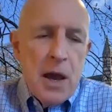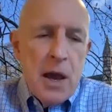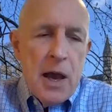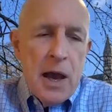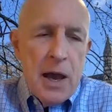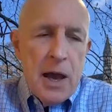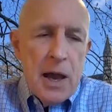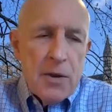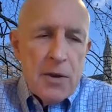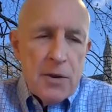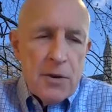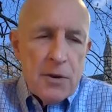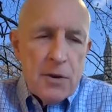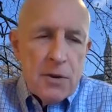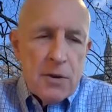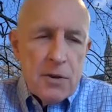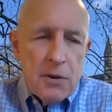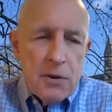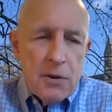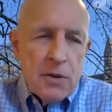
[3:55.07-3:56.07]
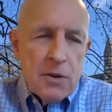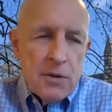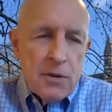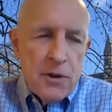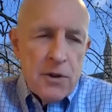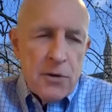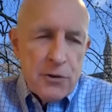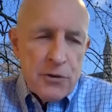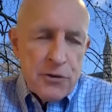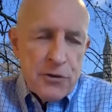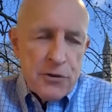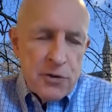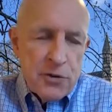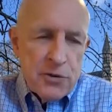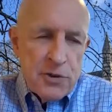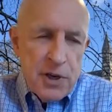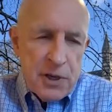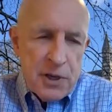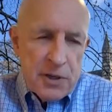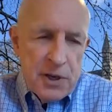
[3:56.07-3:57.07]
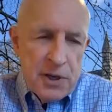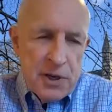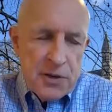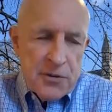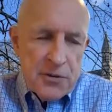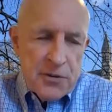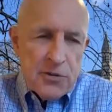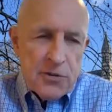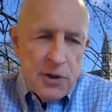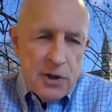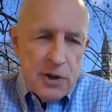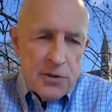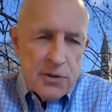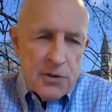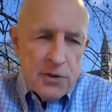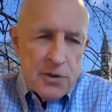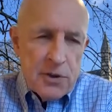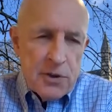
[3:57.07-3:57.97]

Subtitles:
And there are certain techniques that